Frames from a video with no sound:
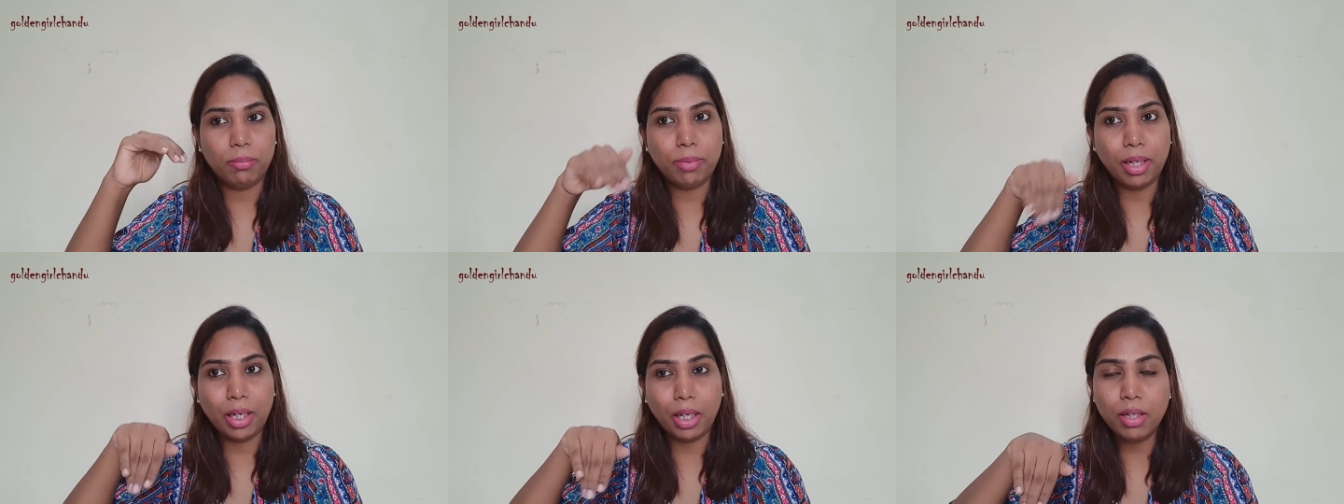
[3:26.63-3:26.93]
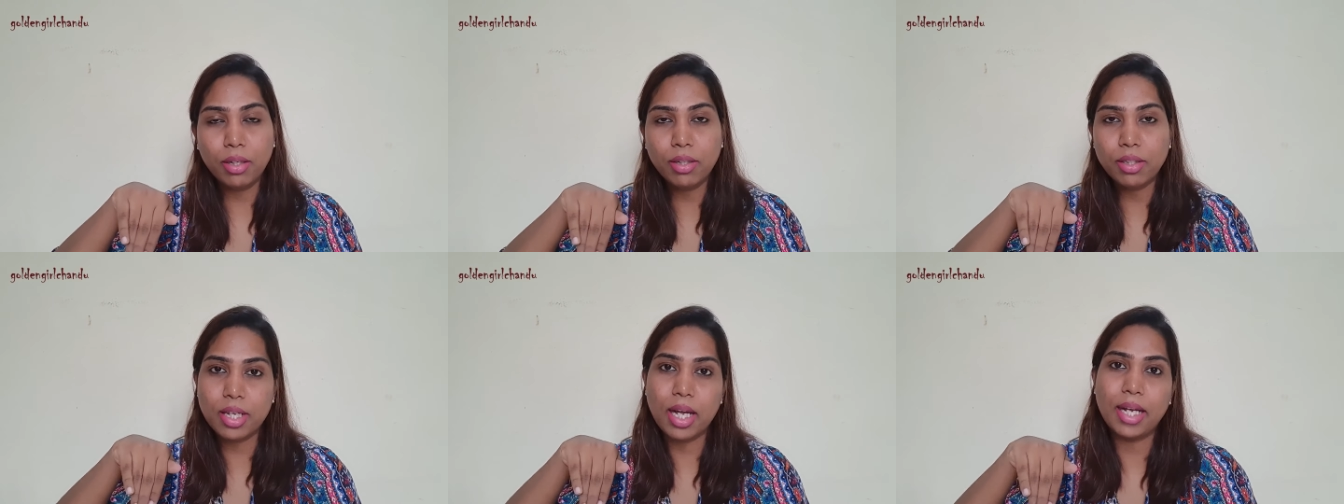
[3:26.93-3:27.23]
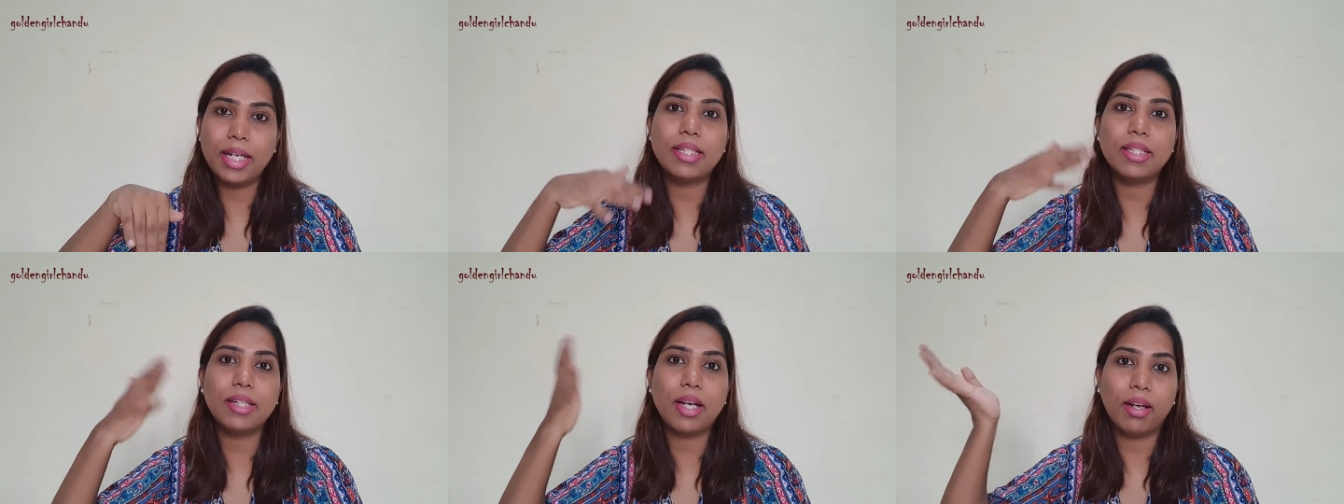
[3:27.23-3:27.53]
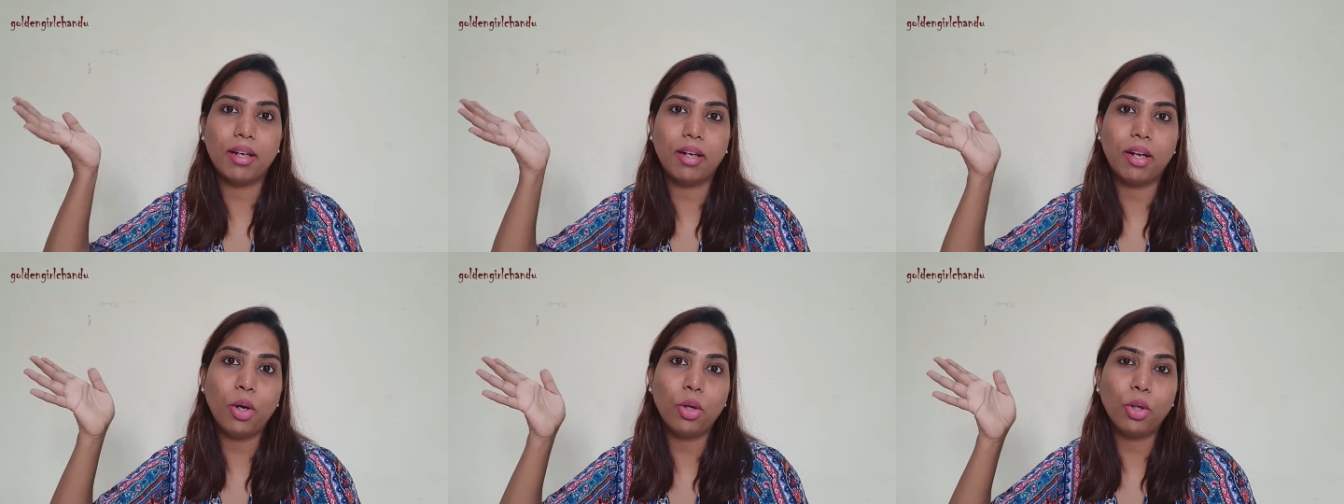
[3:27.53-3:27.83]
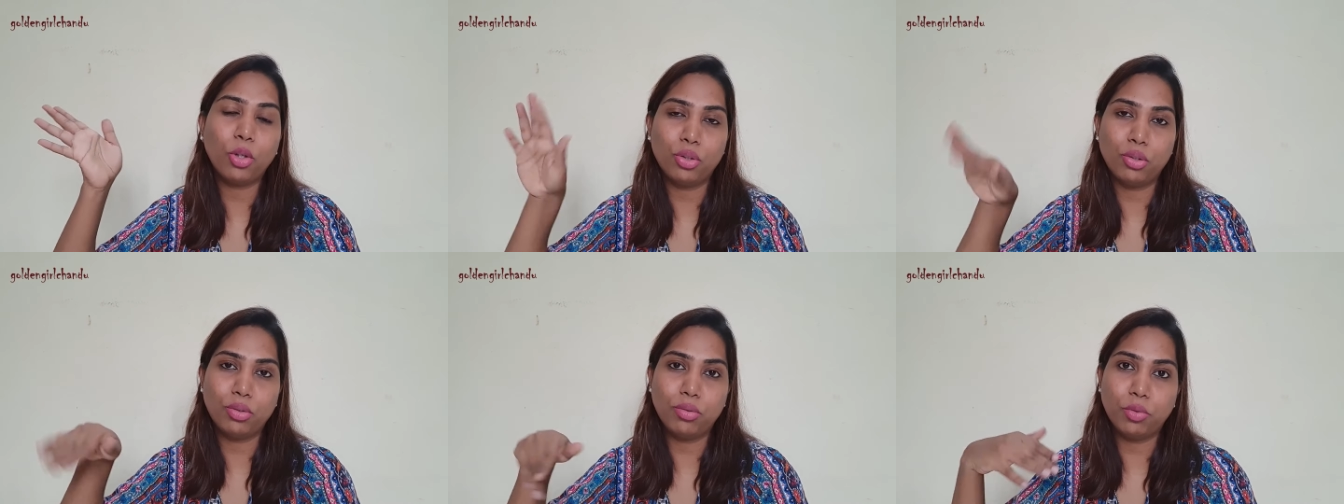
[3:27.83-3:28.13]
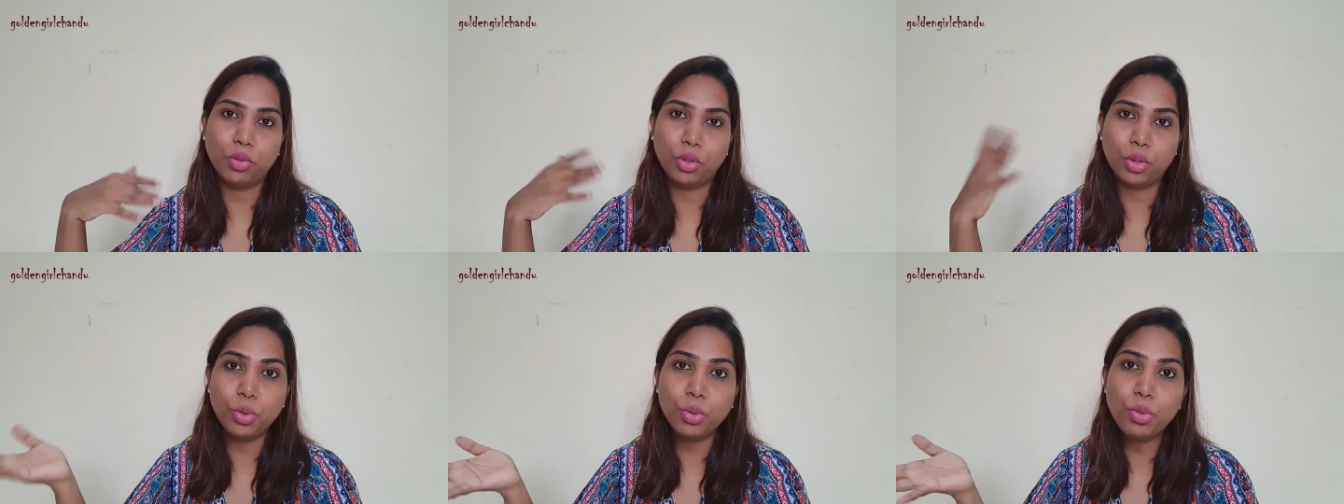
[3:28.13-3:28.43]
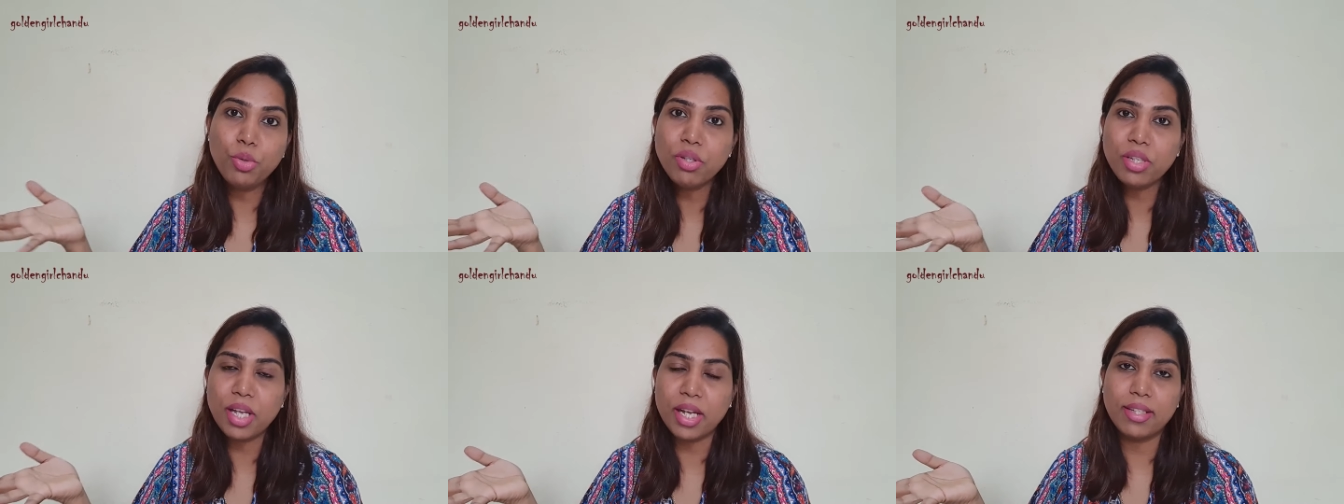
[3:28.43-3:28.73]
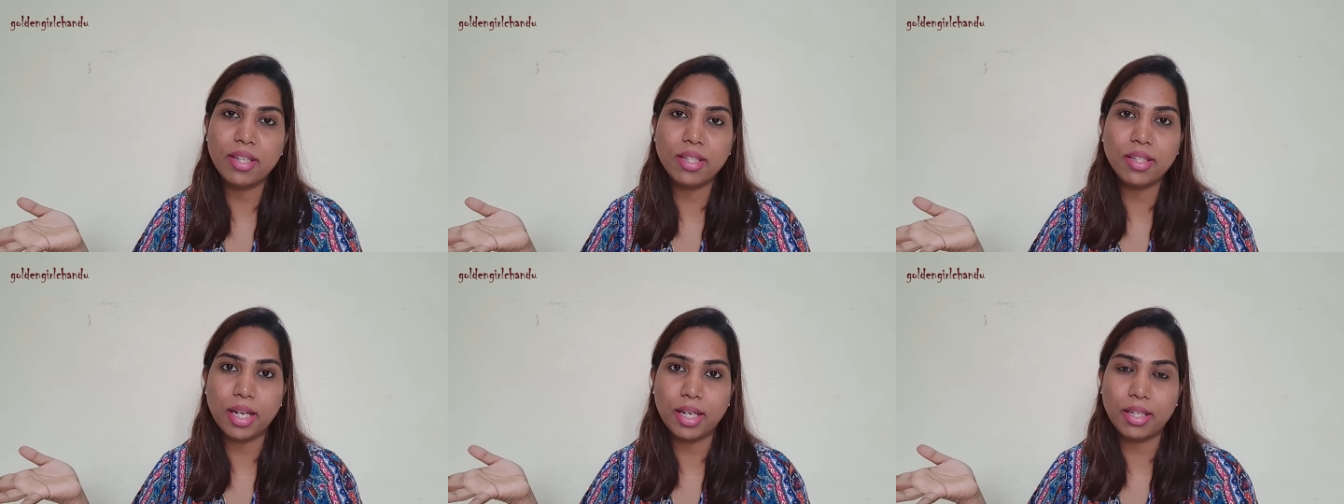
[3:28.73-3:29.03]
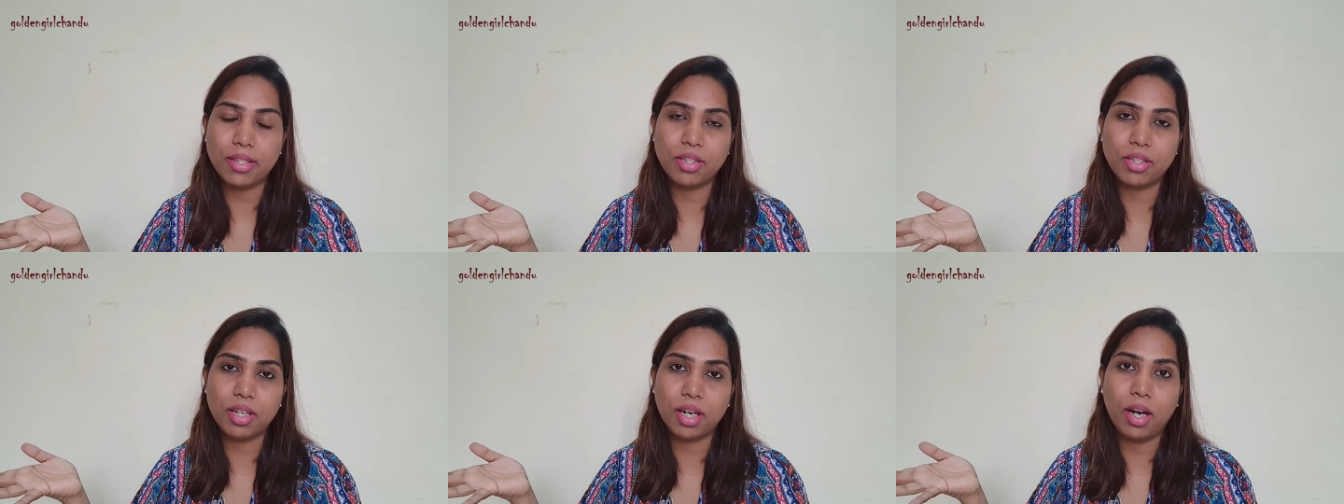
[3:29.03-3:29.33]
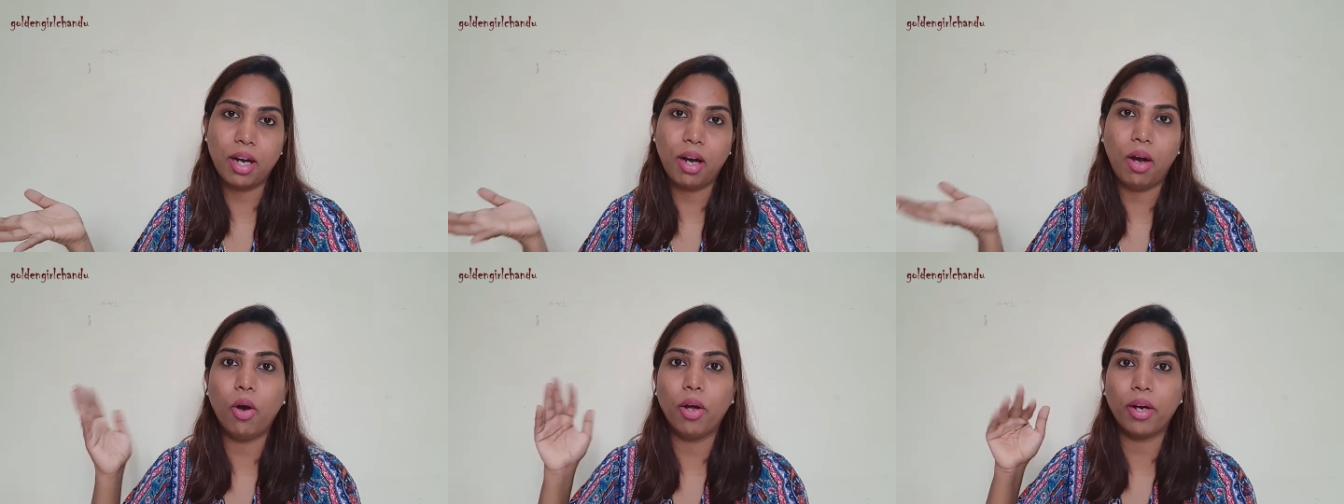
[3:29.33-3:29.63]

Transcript: mana size kanna oka two sizes extra